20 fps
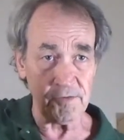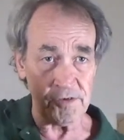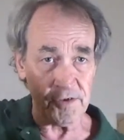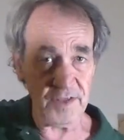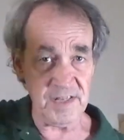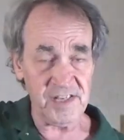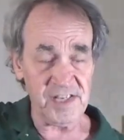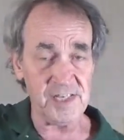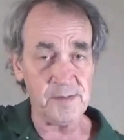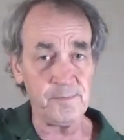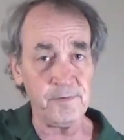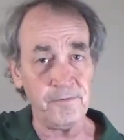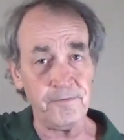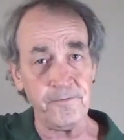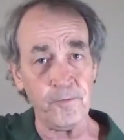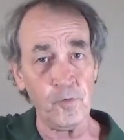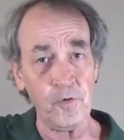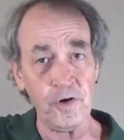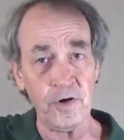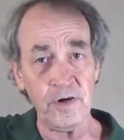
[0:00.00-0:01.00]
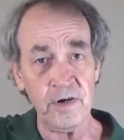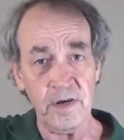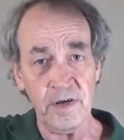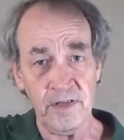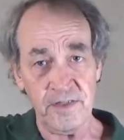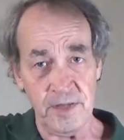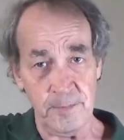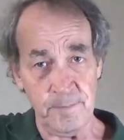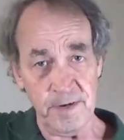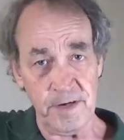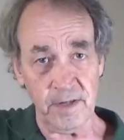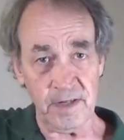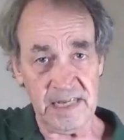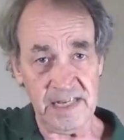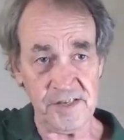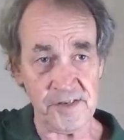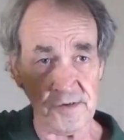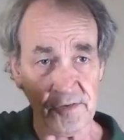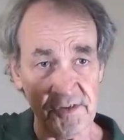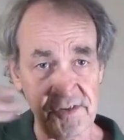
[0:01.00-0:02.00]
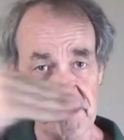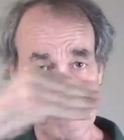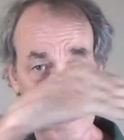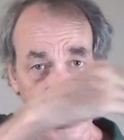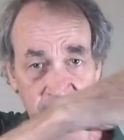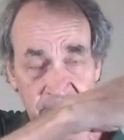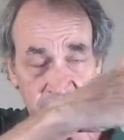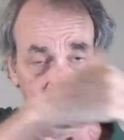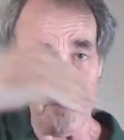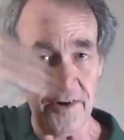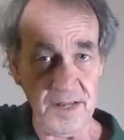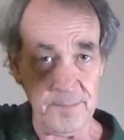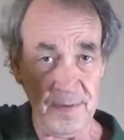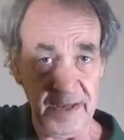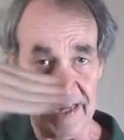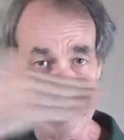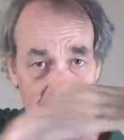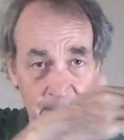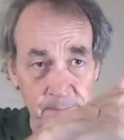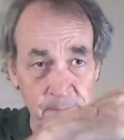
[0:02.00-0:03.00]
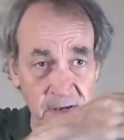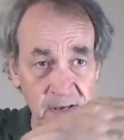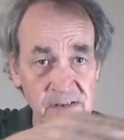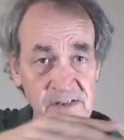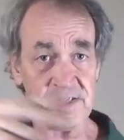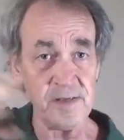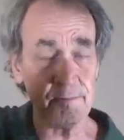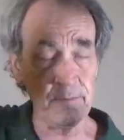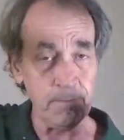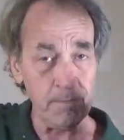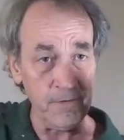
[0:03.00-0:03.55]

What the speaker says: So this is before the Middle Easterns got there and it became Muslim.